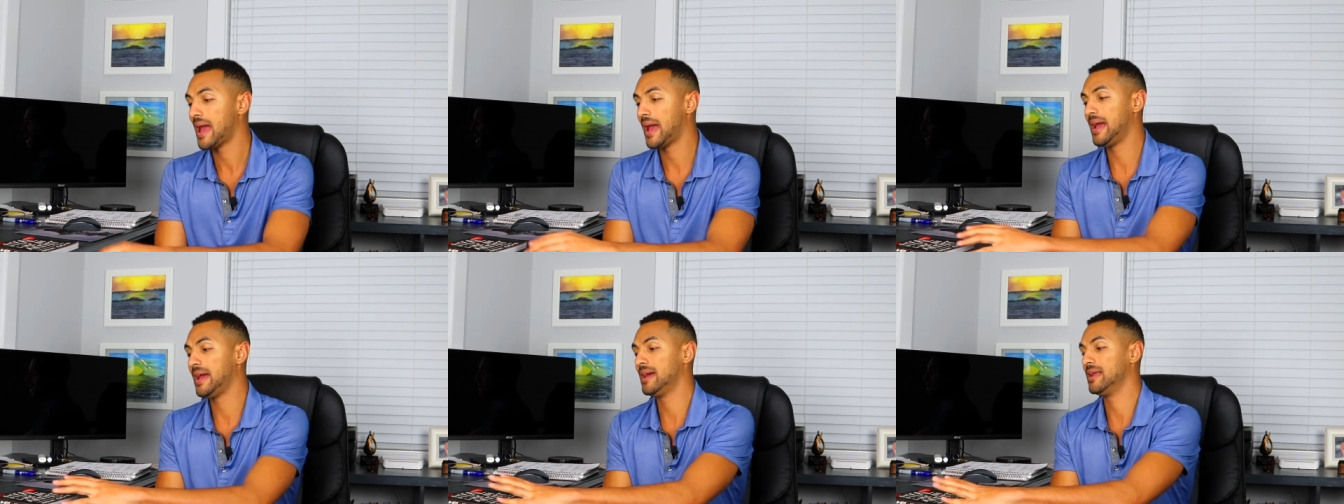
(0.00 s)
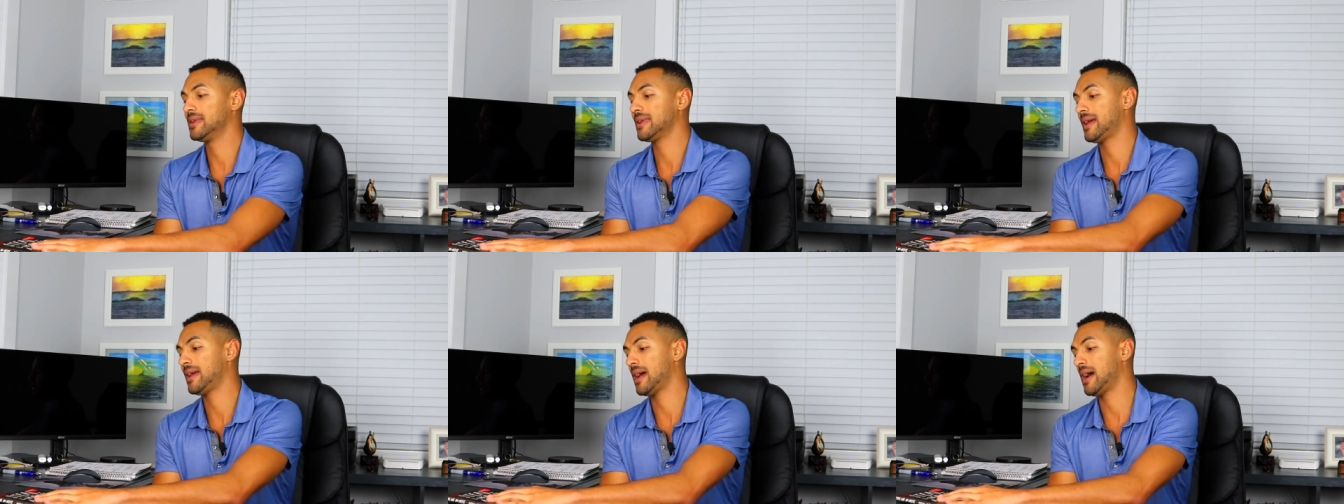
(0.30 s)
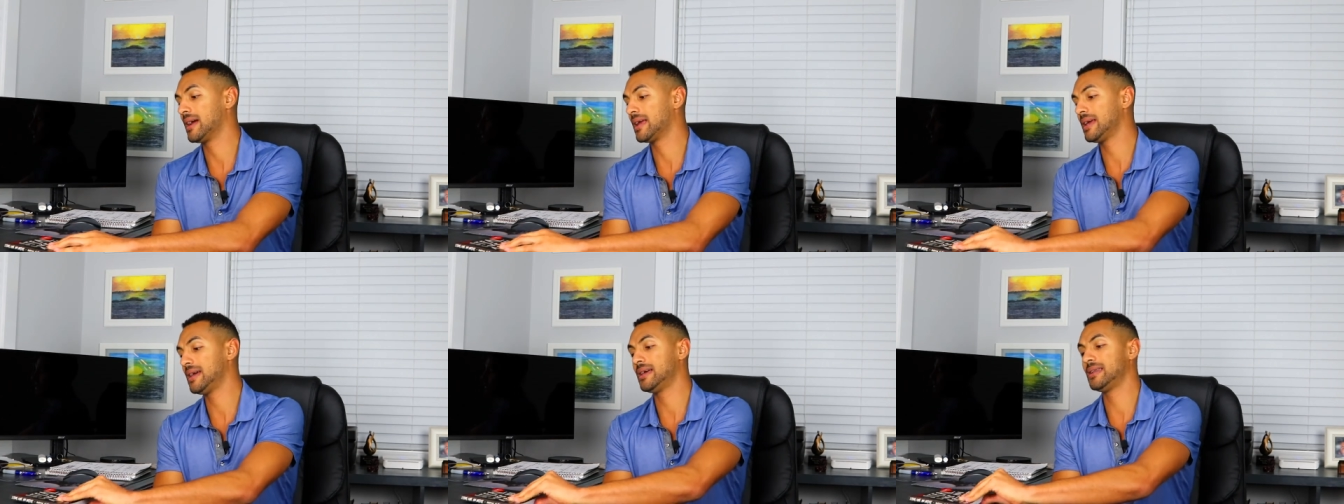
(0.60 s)
And
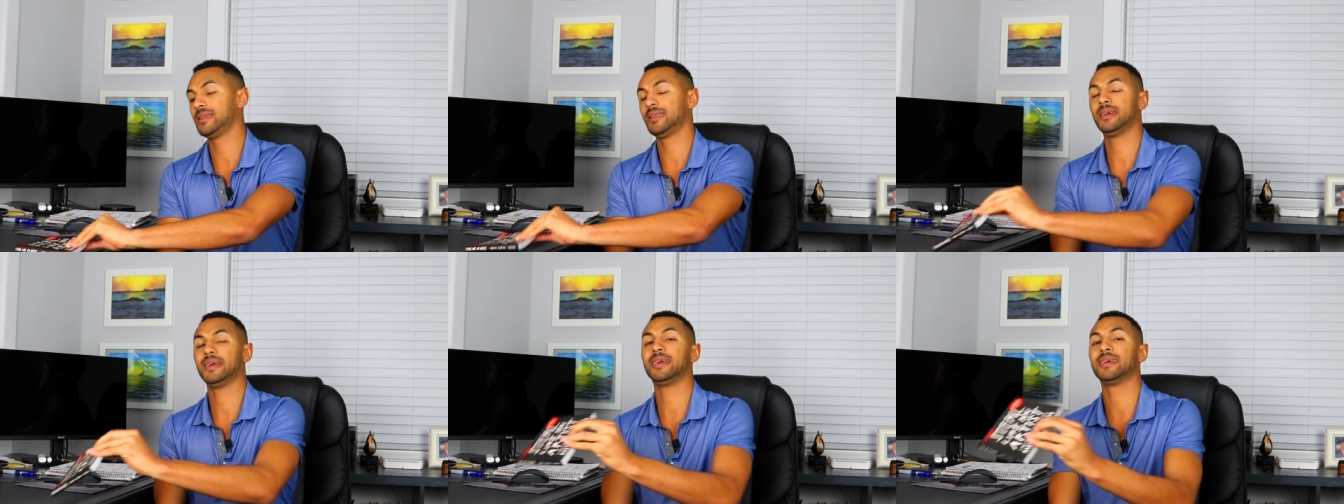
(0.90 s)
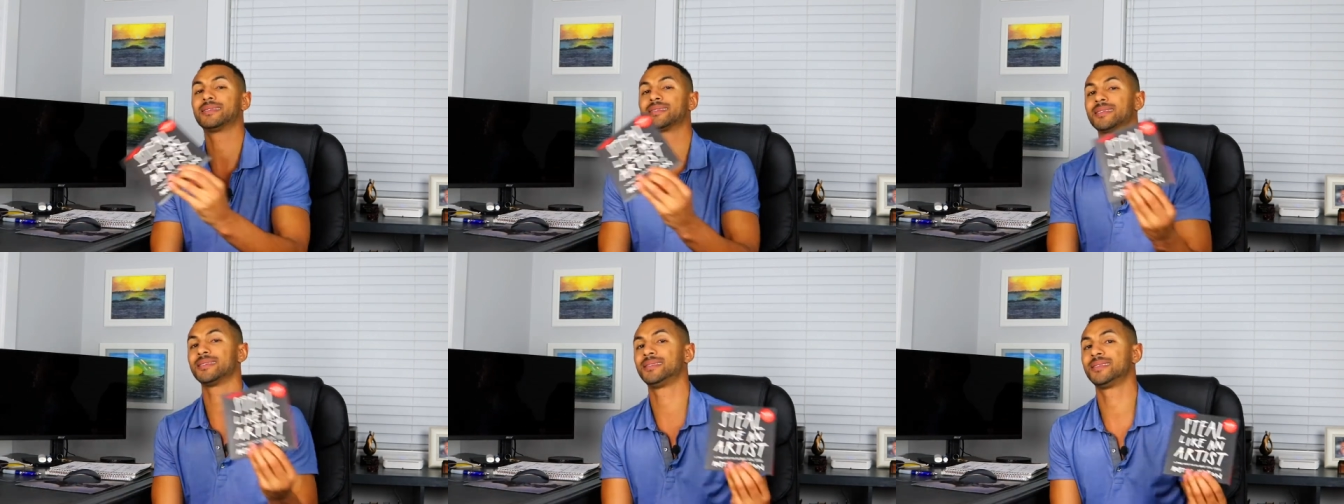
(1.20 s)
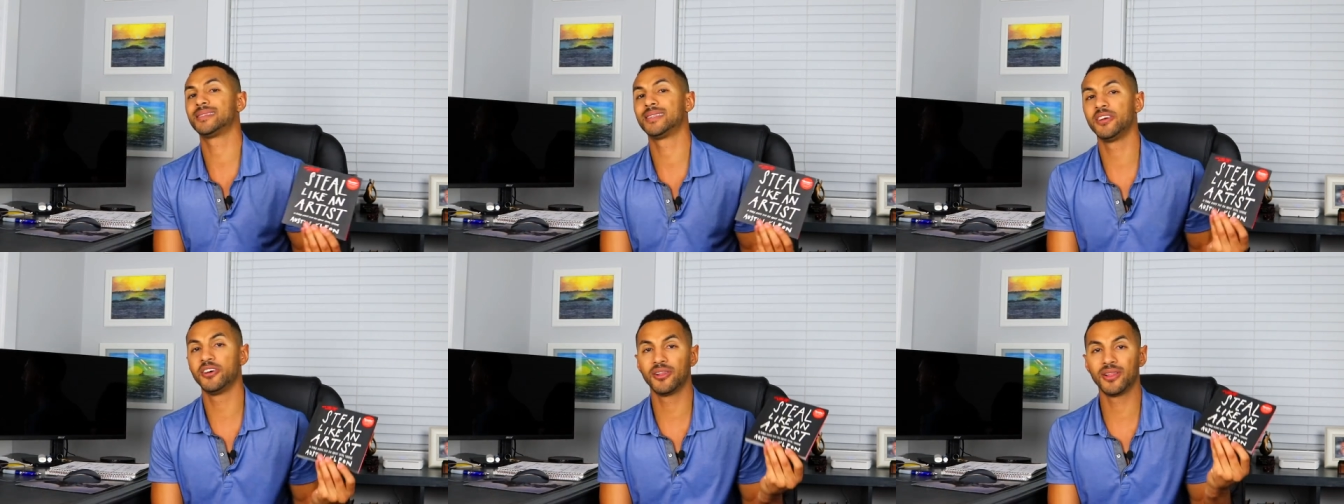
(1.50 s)
again, it's
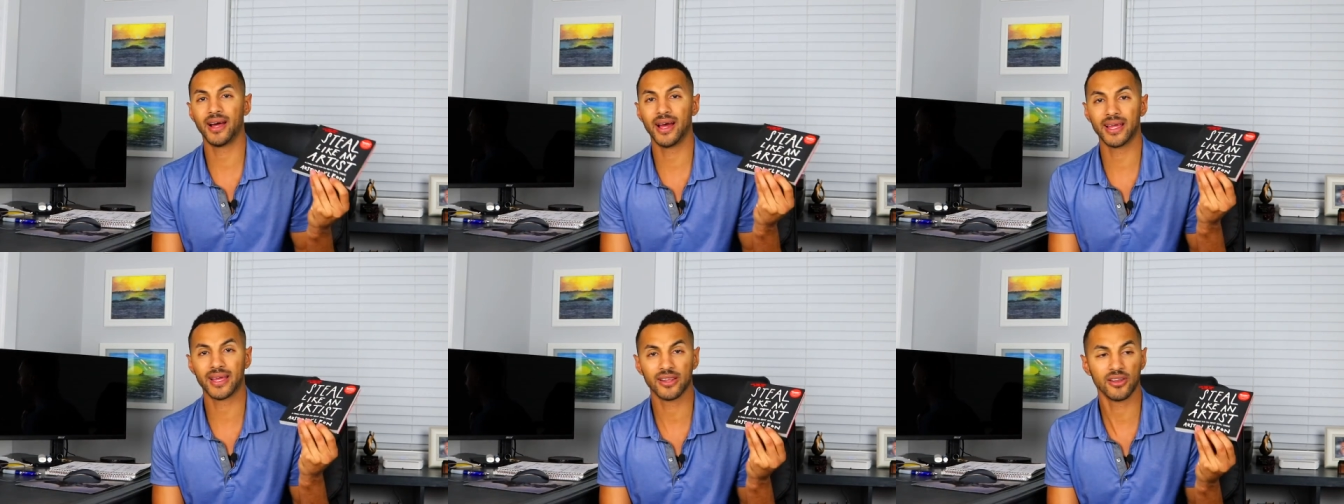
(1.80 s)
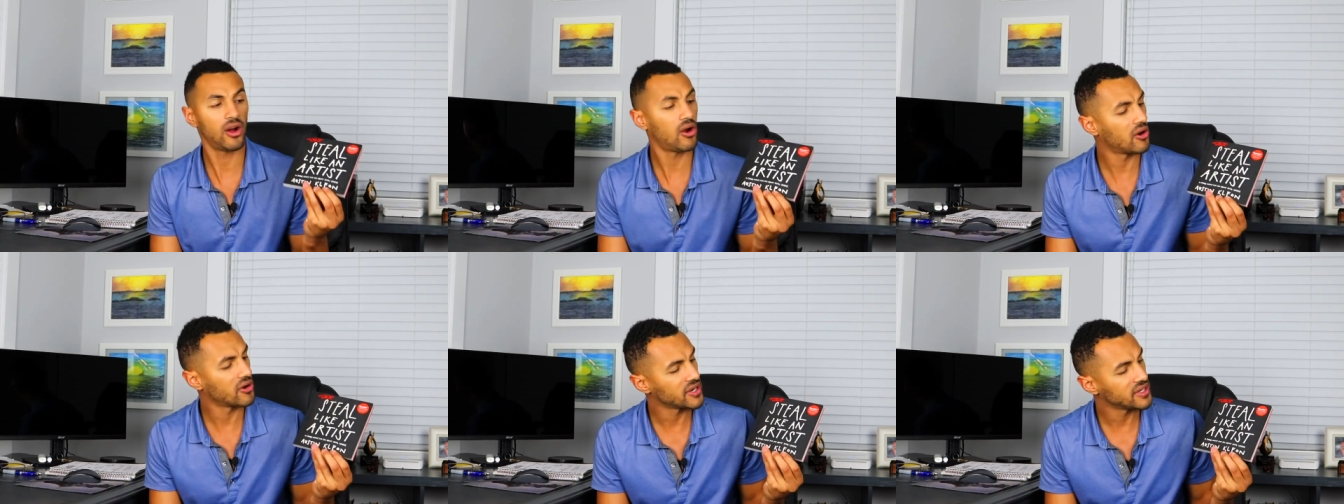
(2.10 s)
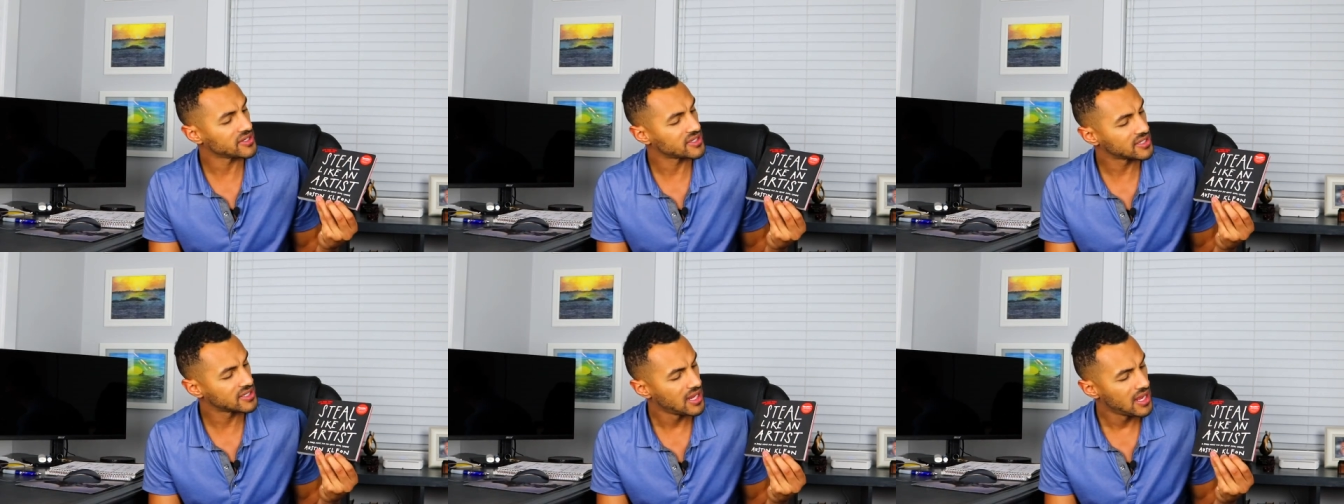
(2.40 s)
Steal Like an
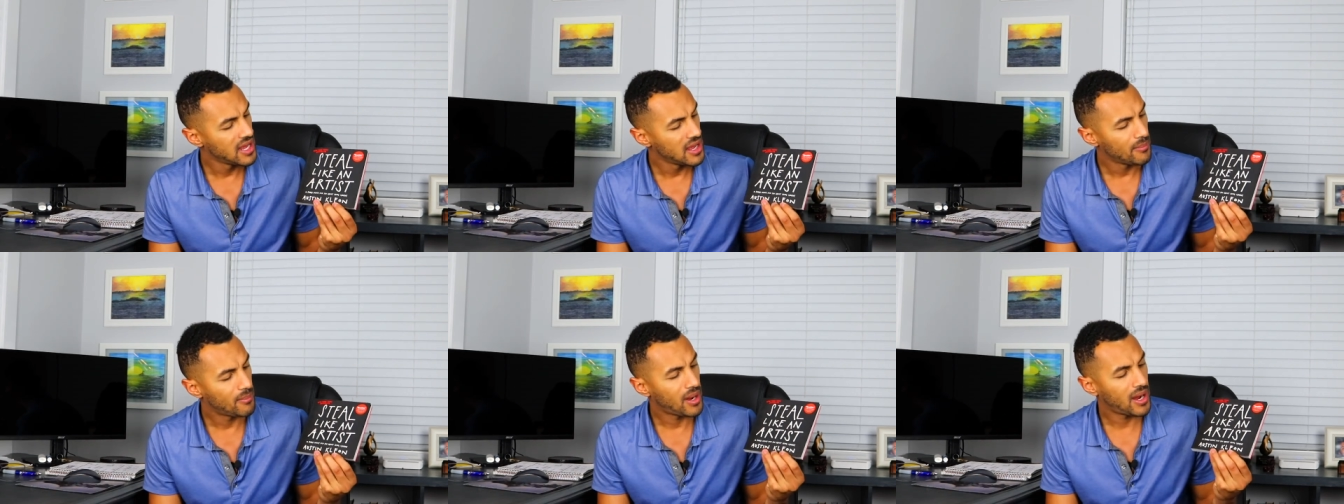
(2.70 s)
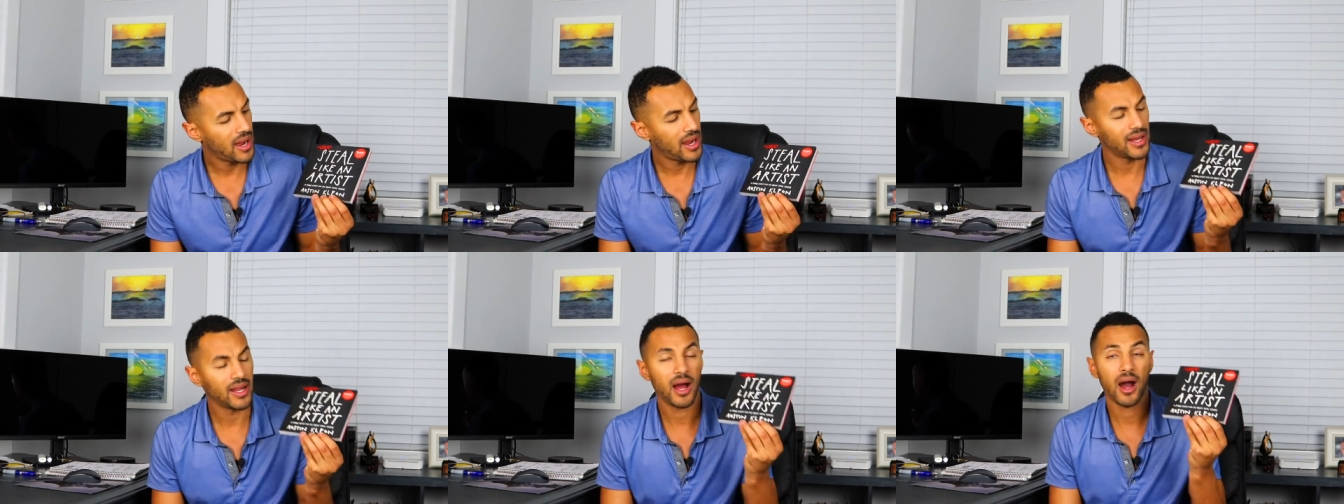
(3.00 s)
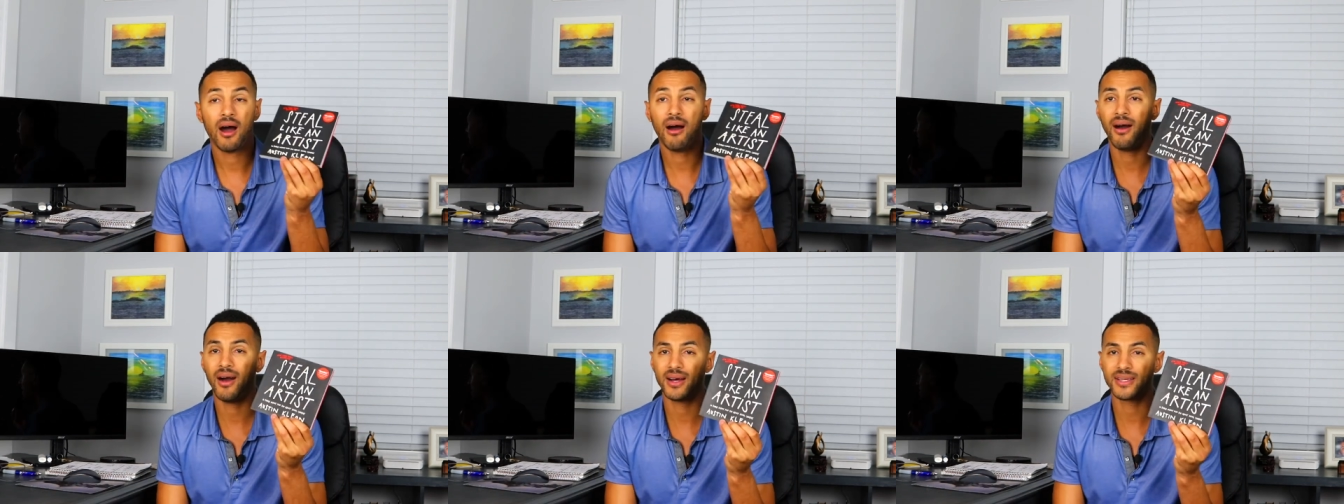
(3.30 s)
Artist by
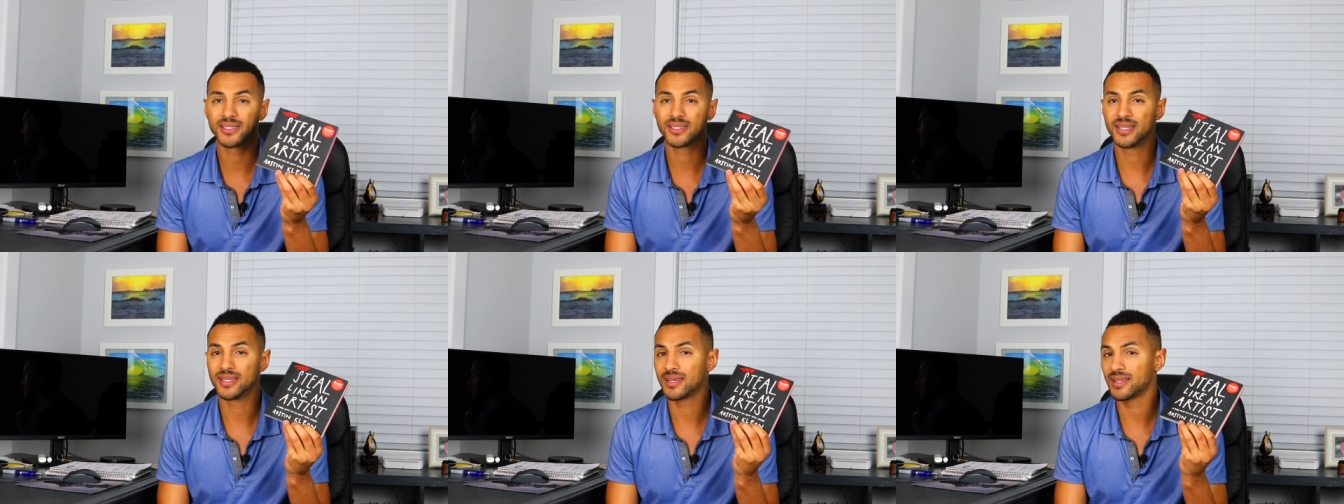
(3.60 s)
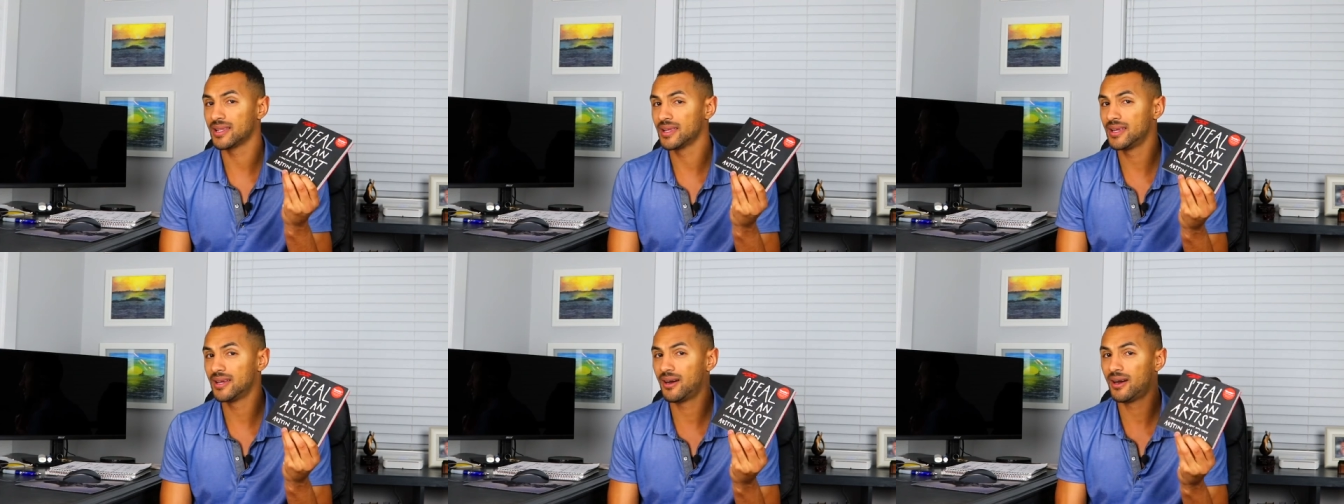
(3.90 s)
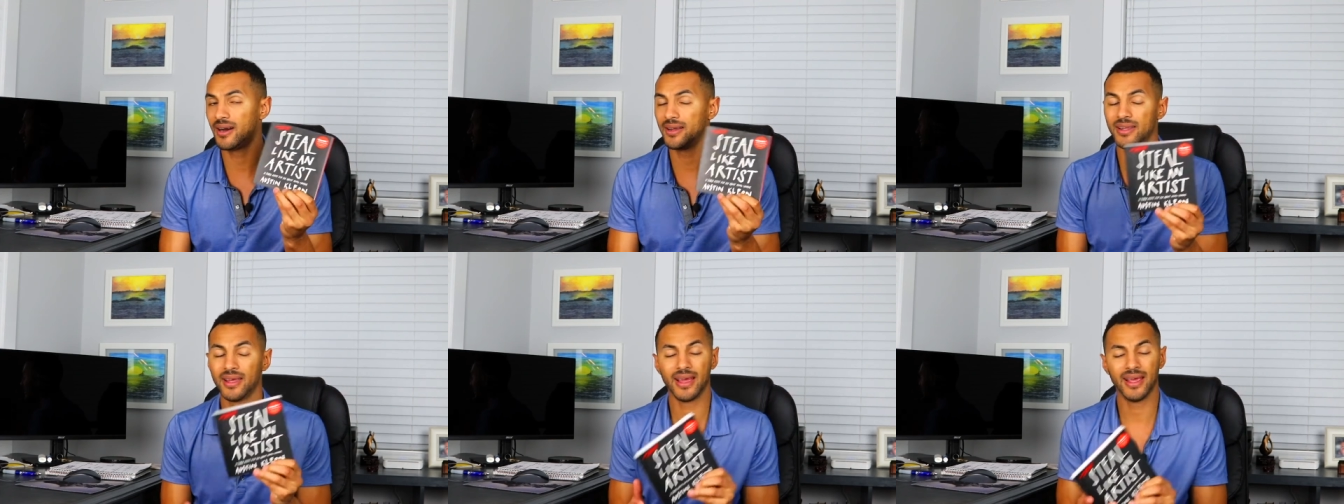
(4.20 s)
Austin
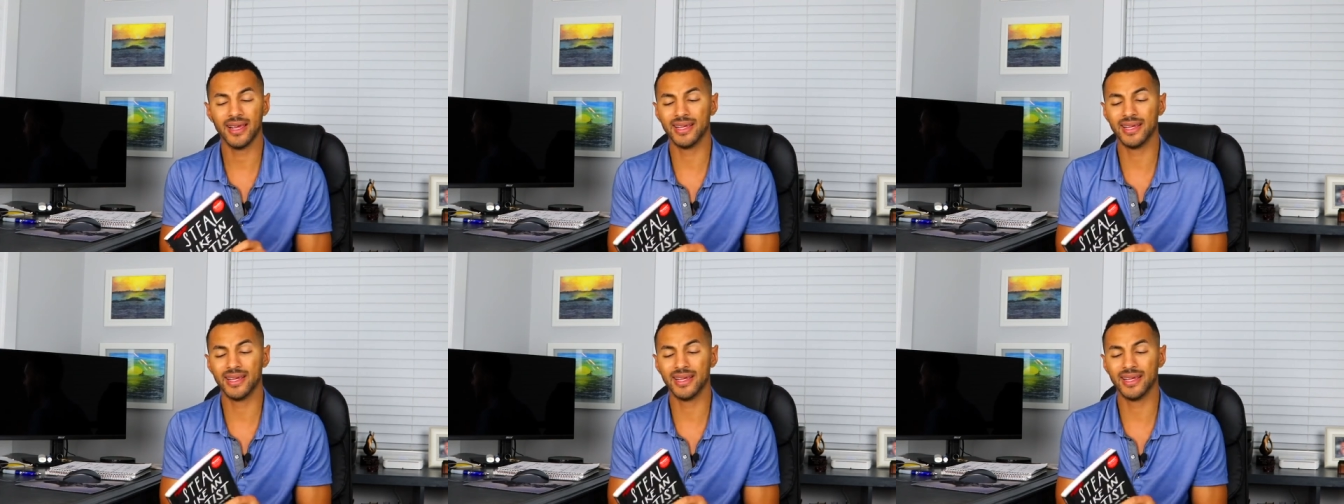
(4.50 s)
Kleon.